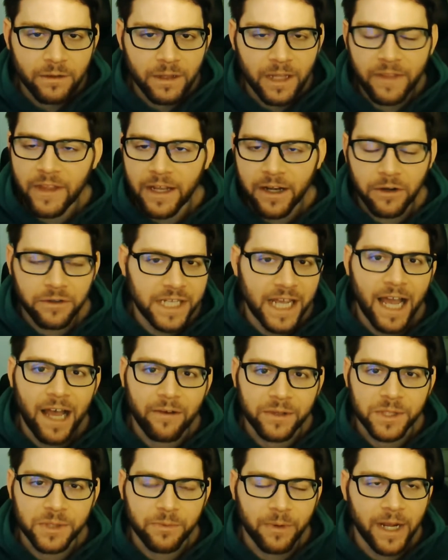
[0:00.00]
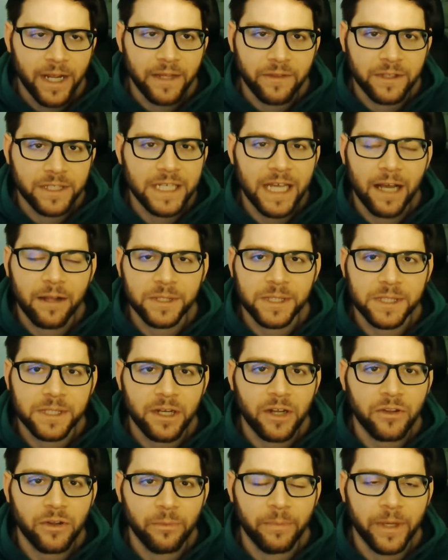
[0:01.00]
then our talents, right? The talents is
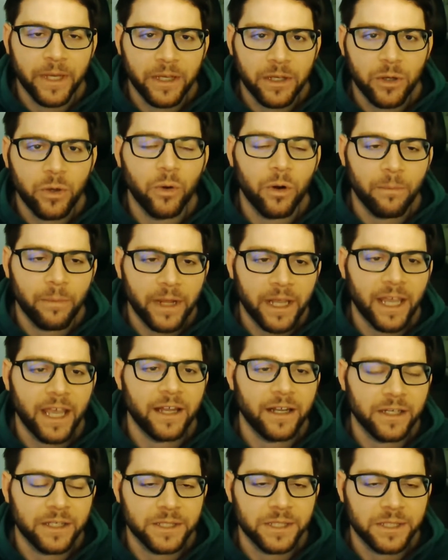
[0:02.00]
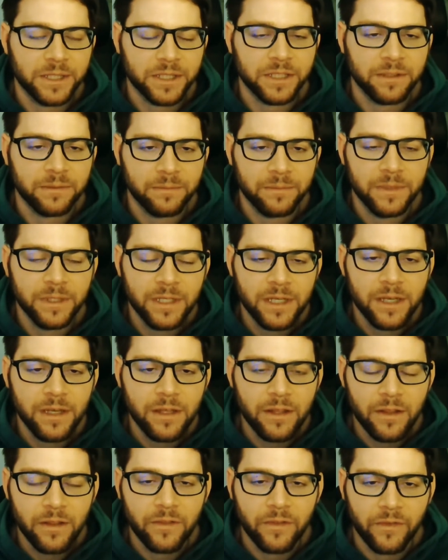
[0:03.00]
another big core mechanic system
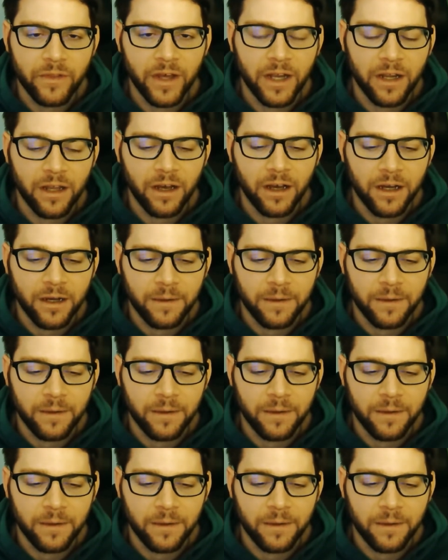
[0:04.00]
that,